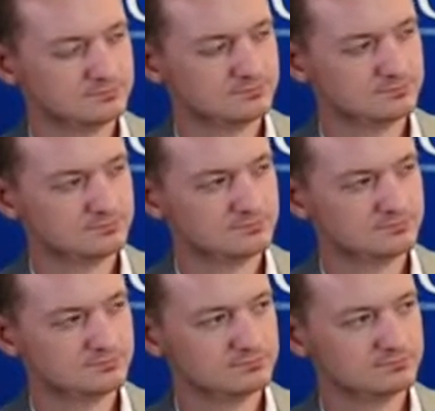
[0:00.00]

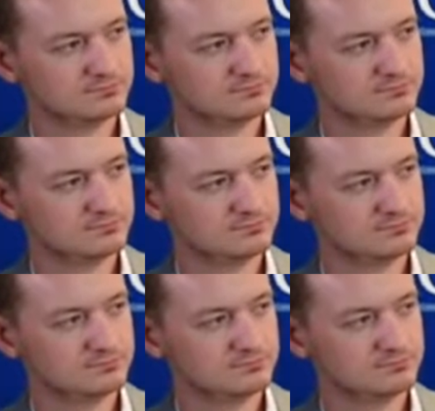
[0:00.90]

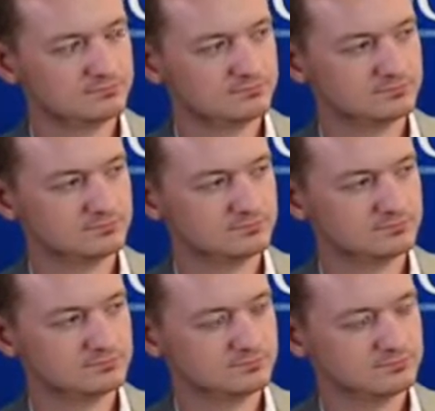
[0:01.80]

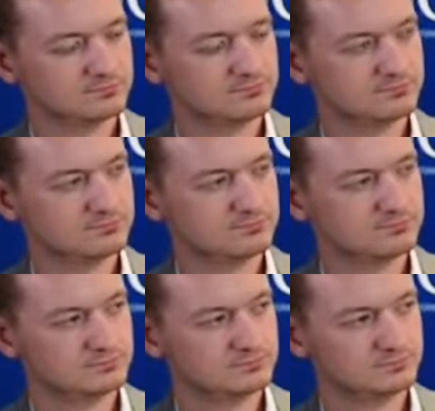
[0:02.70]

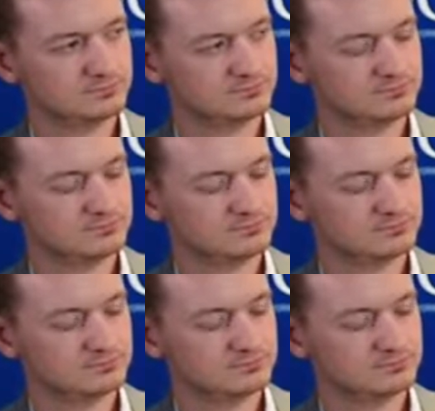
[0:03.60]
(silent)